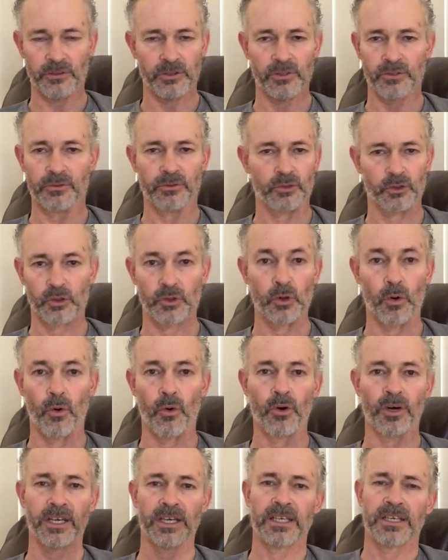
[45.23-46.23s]
to
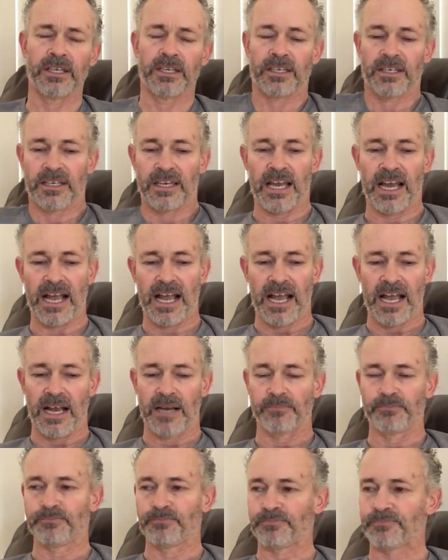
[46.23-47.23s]
talk.
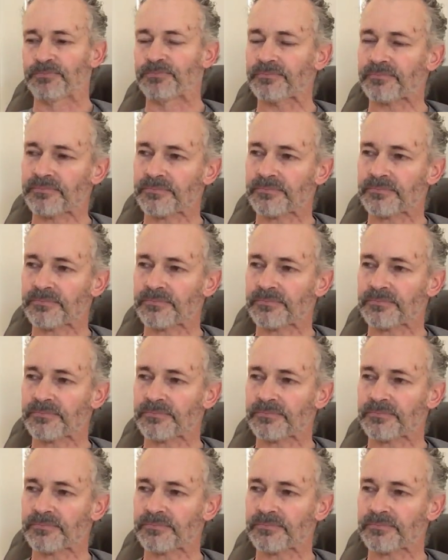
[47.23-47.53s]
Now,